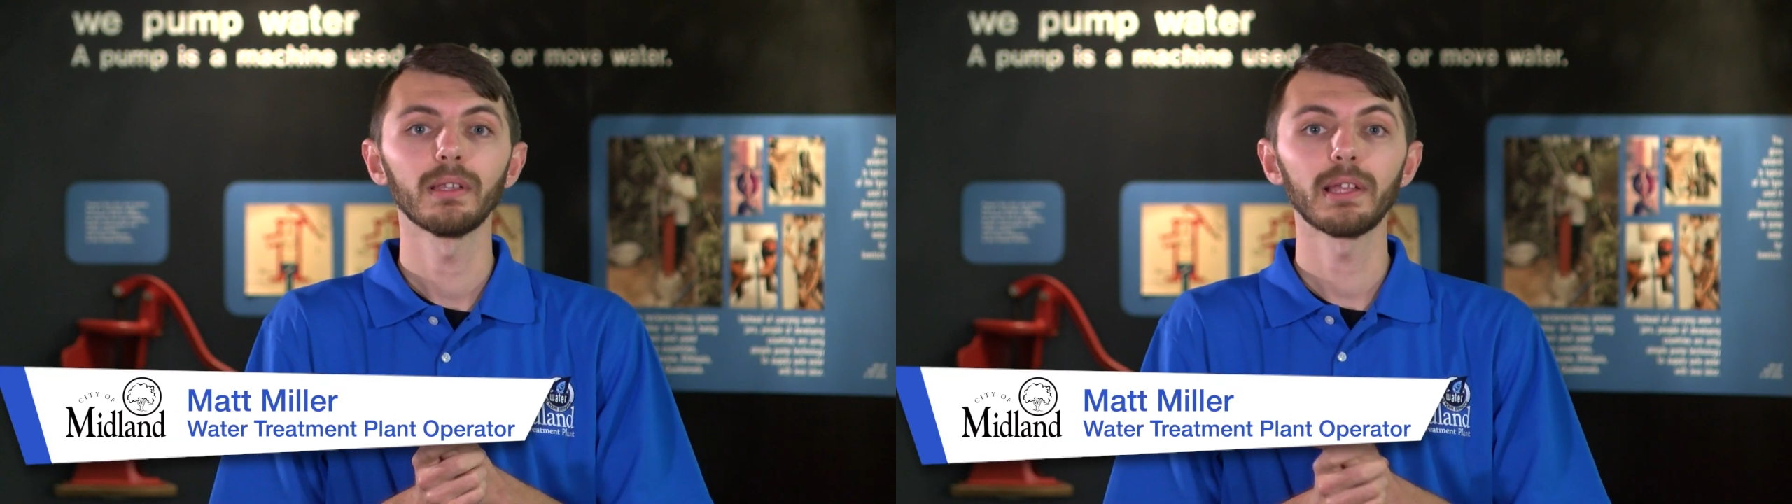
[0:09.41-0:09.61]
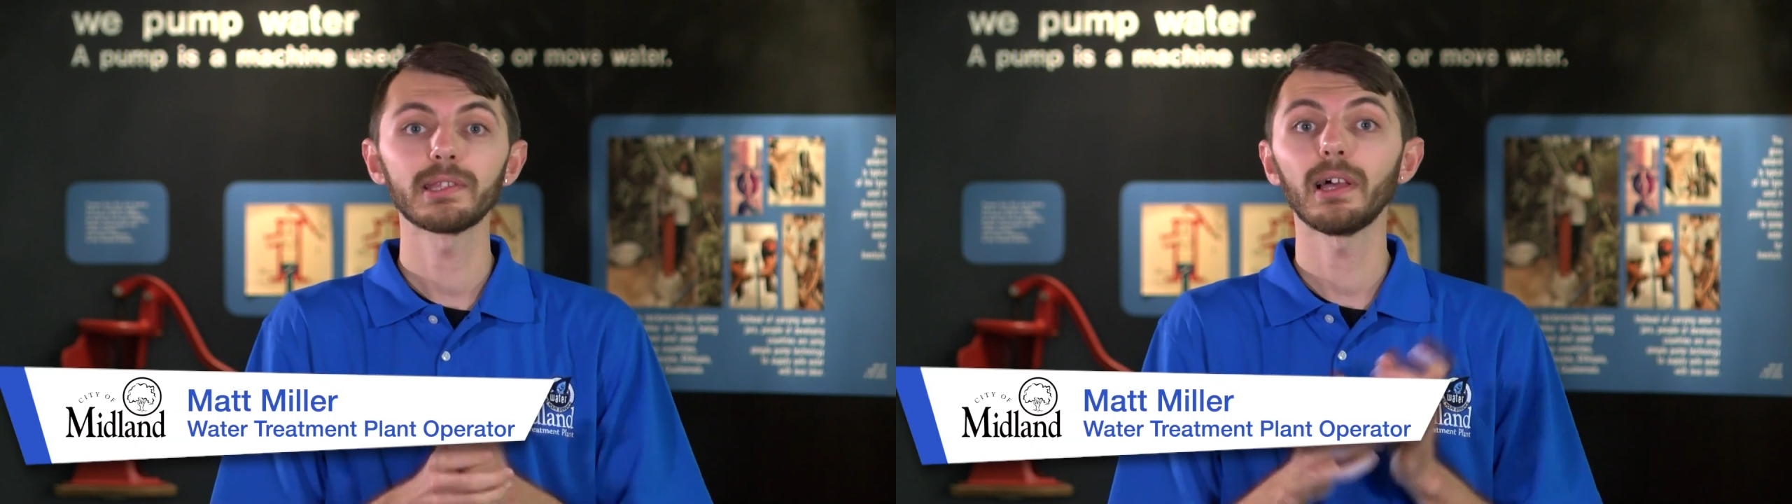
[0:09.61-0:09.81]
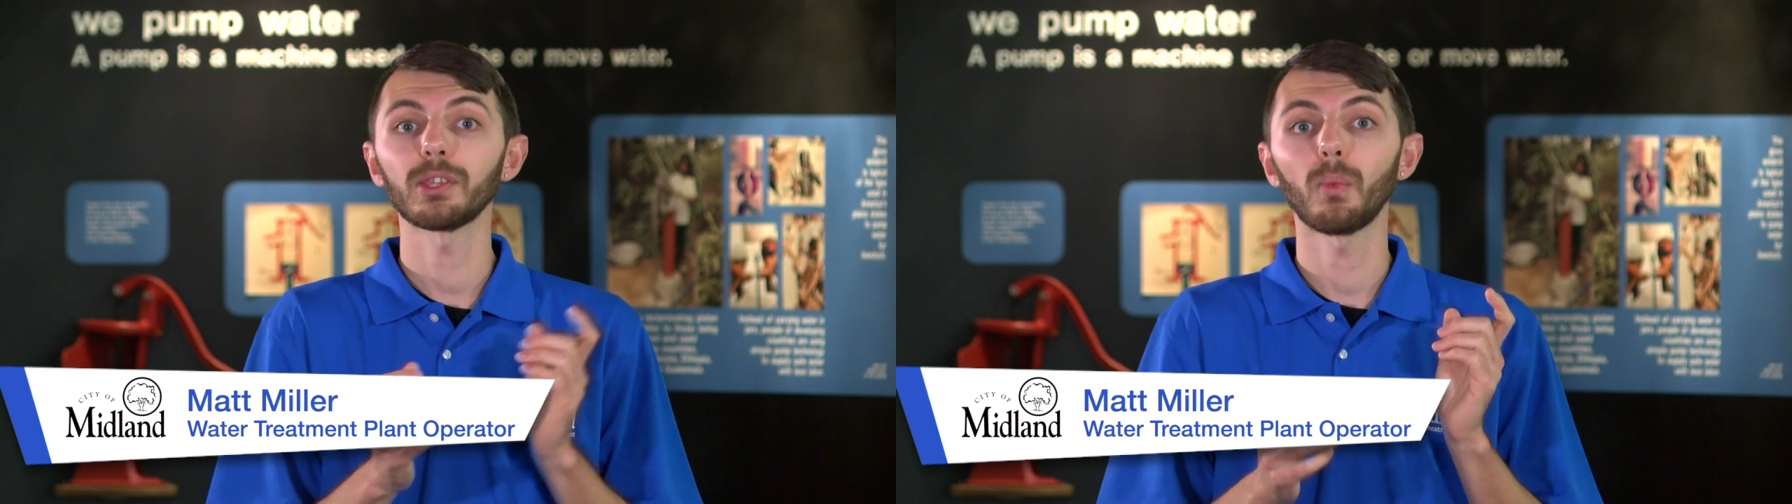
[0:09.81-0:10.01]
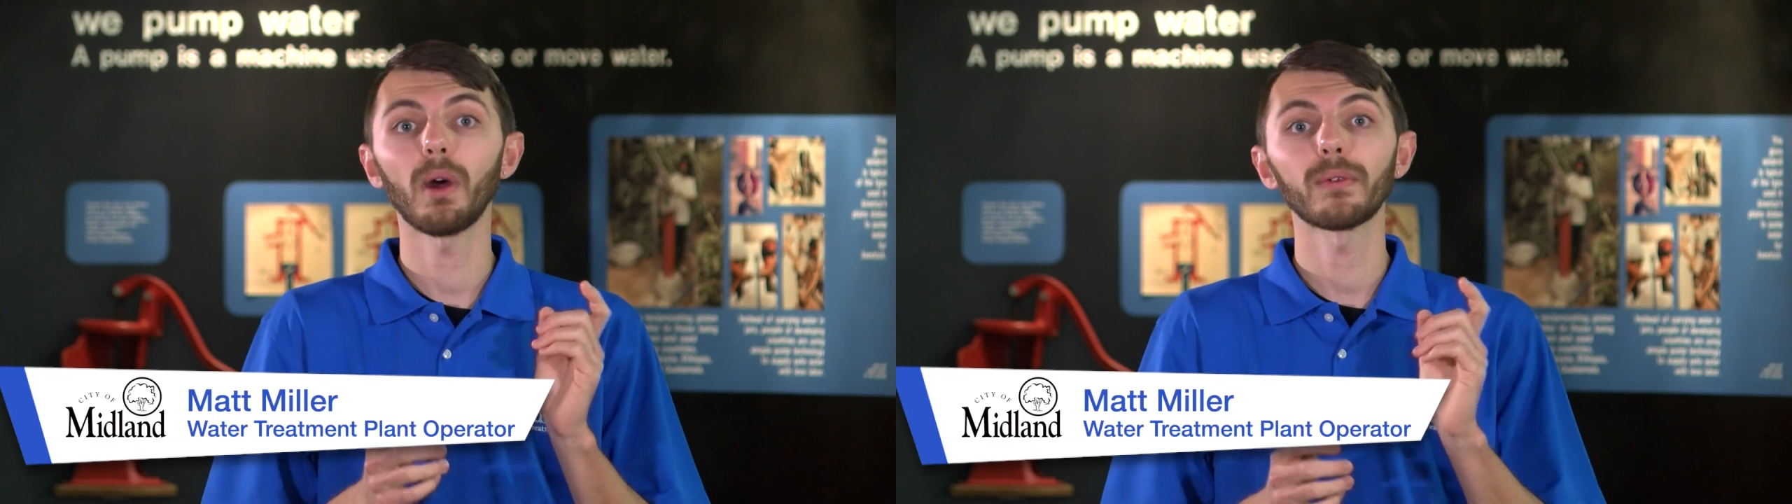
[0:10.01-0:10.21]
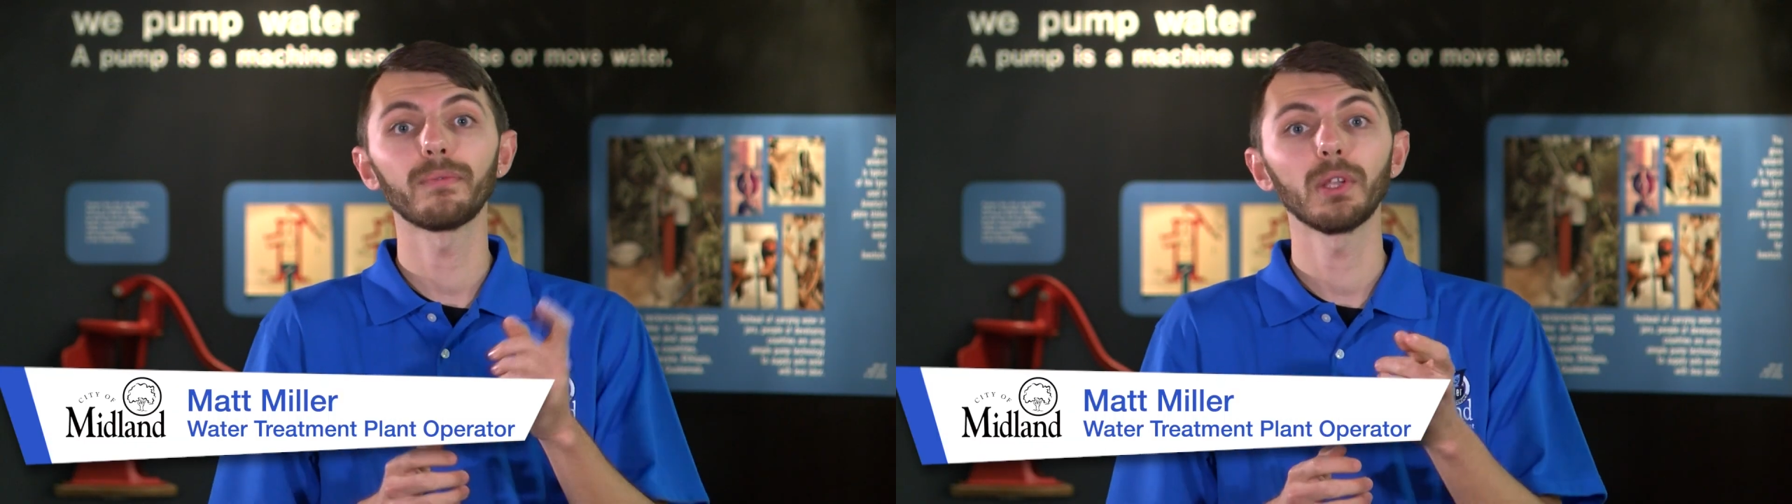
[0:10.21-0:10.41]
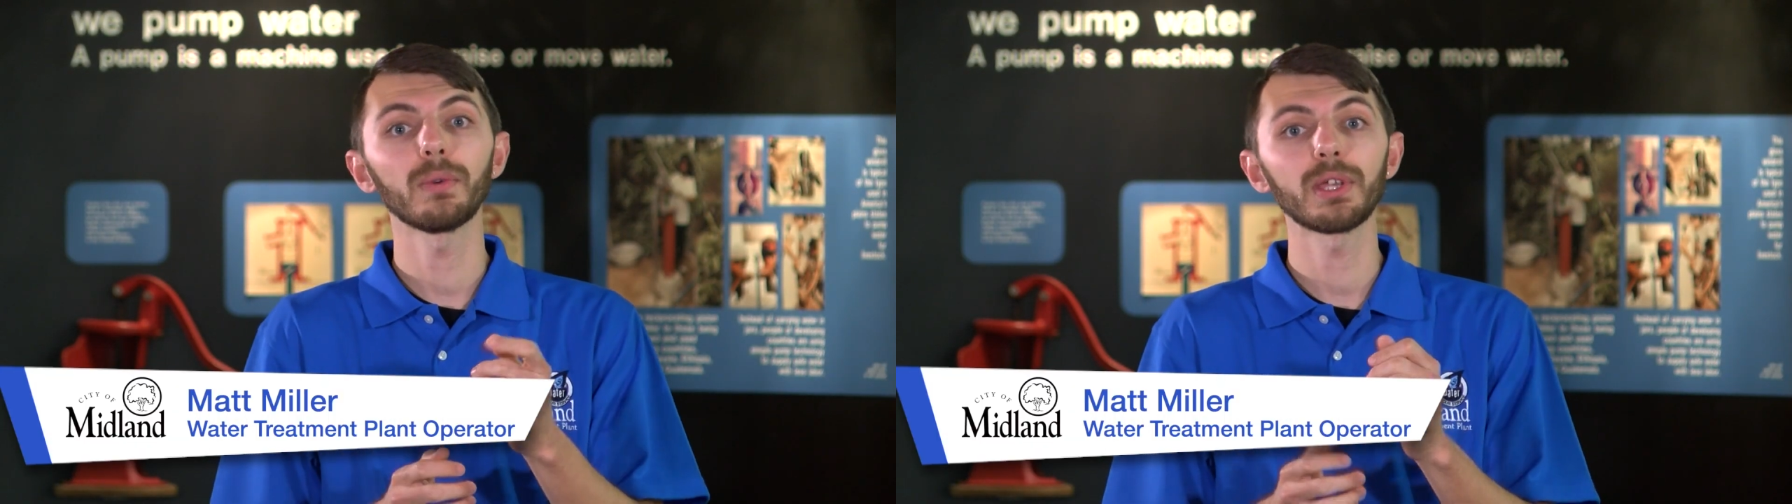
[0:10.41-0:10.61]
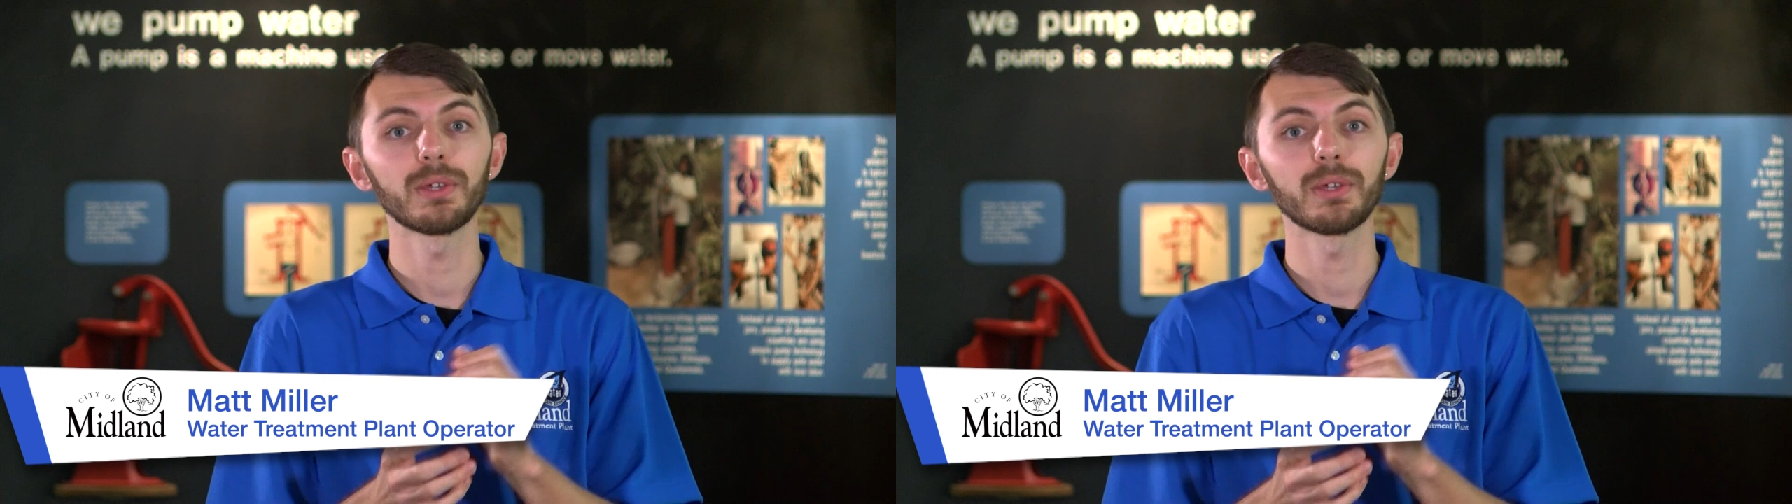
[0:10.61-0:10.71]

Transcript: let's let the water flow to